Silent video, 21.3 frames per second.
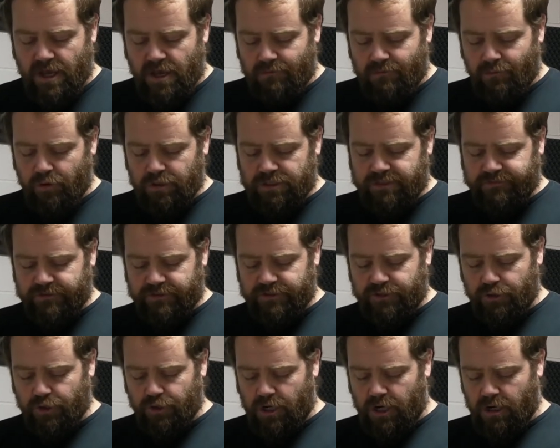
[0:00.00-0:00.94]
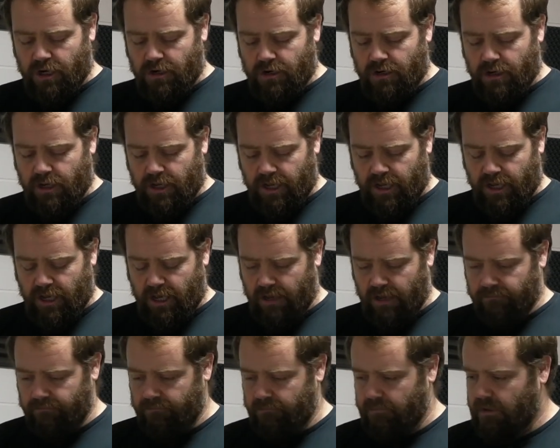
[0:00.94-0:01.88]
Most of us who are
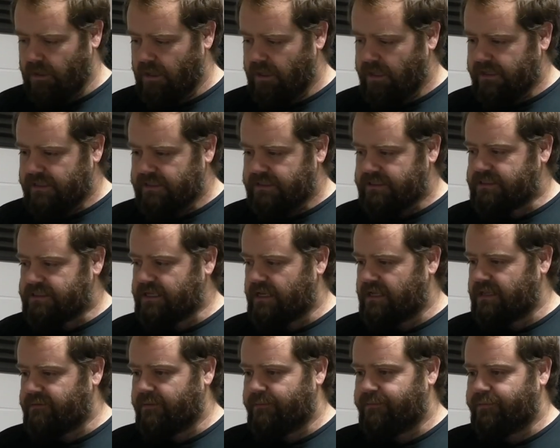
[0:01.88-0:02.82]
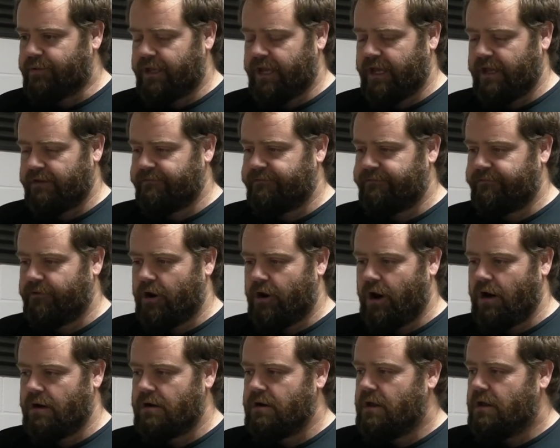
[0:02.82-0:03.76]
certainly been playing
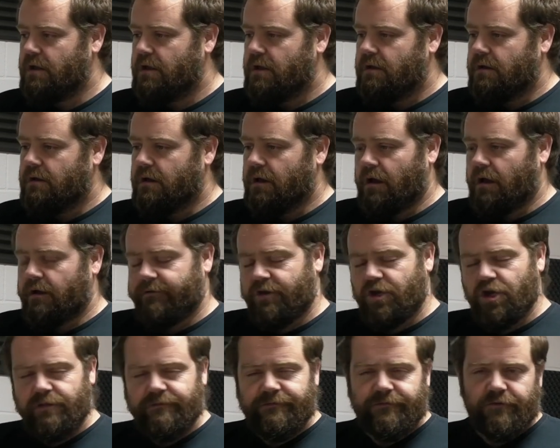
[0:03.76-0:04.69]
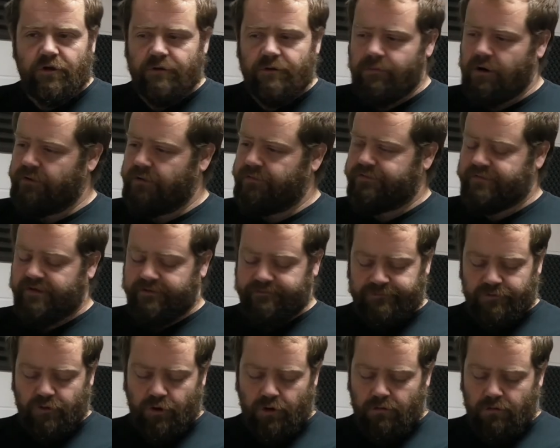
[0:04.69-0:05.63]
for a good few months, if
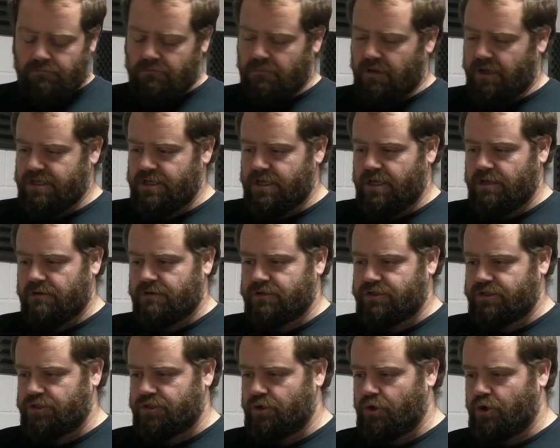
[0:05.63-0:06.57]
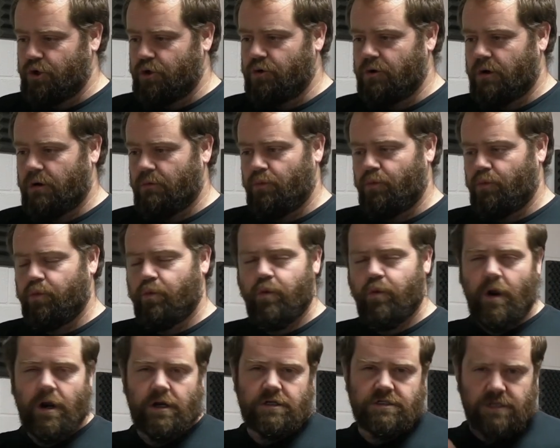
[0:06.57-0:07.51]
not a year or so,
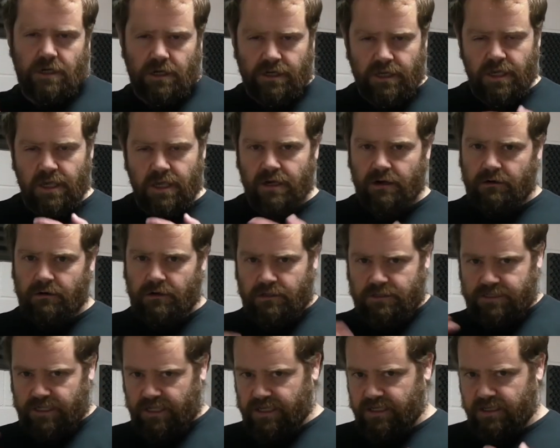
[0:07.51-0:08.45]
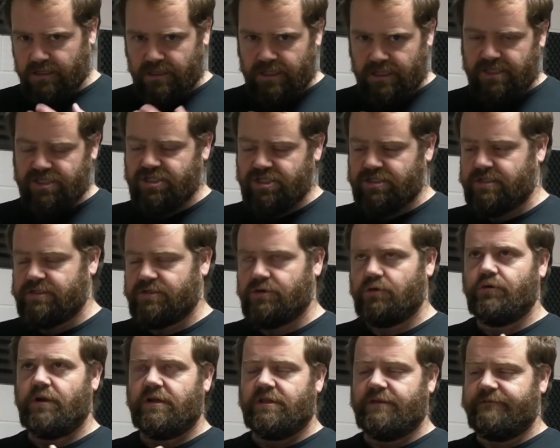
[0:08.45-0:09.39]
where tonguing and our articulation is
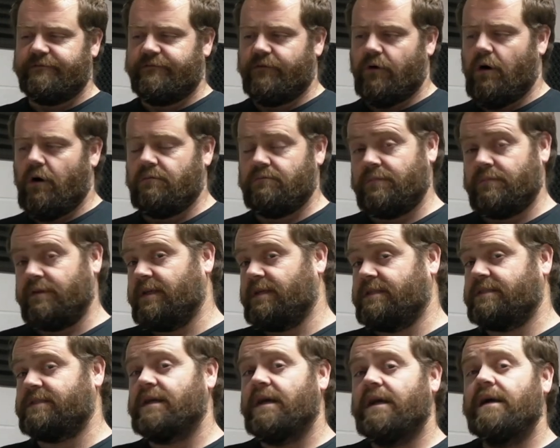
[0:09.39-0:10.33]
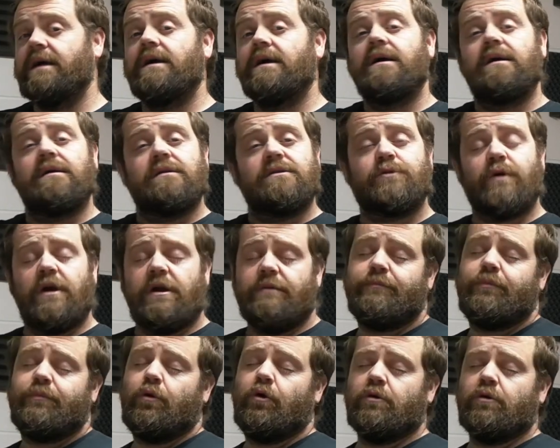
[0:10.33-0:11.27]
already formed. But this is quite
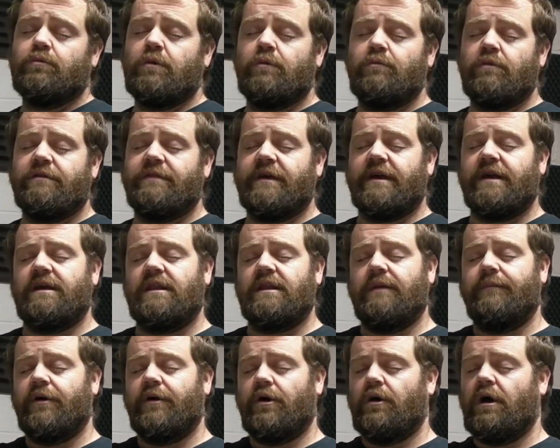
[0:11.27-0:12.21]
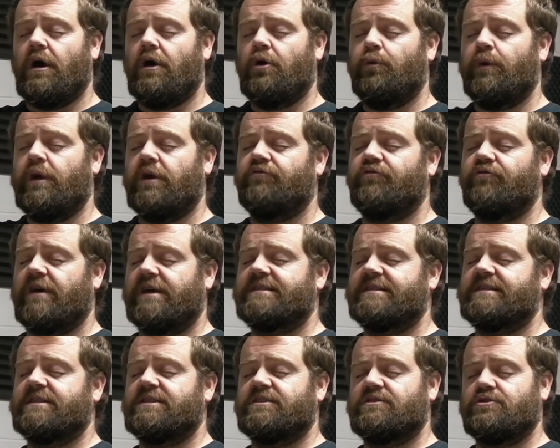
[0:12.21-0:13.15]
important when we're thinking about how we address
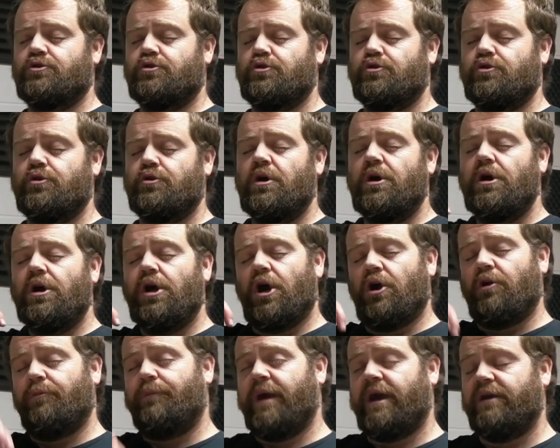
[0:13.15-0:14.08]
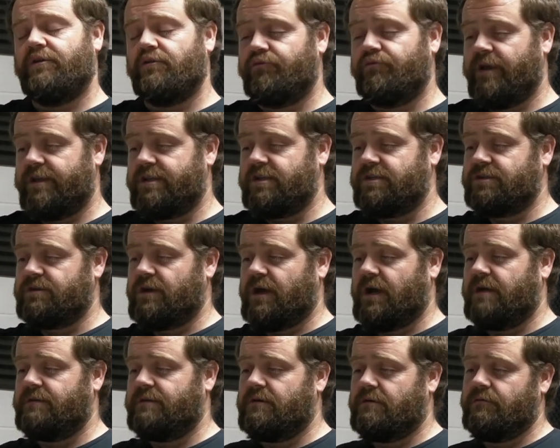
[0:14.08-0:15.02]
this through our pedal register
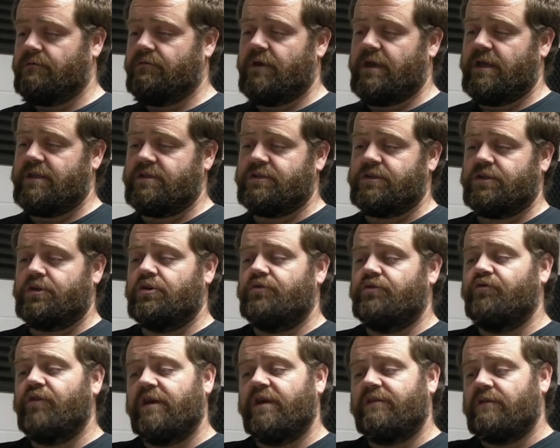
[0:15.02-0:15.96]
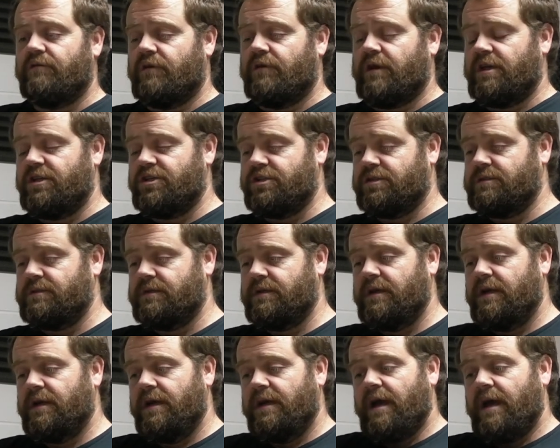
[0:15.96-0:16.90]
and our range. It's a good reiteration.
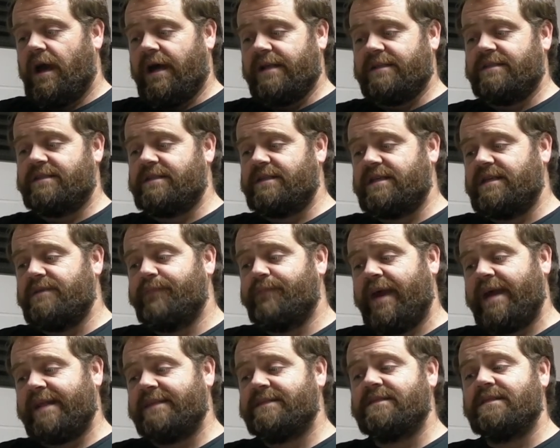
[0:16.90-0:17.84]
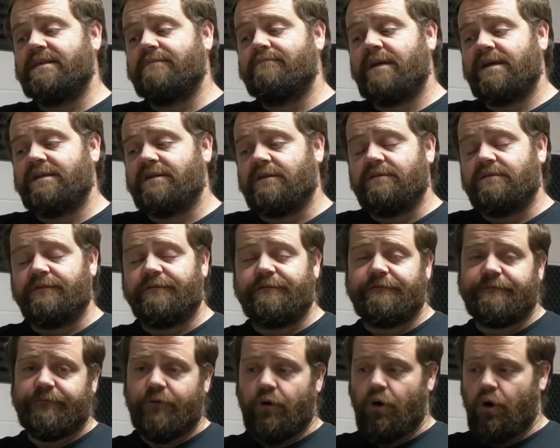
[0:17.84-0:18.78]
And C bends in the middle to
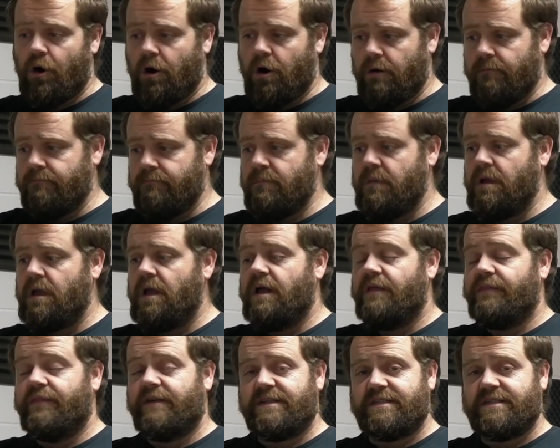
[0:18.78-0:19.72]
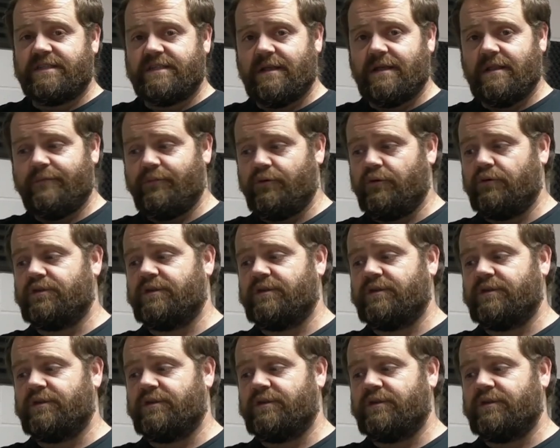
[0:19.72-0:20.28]
form the syllable.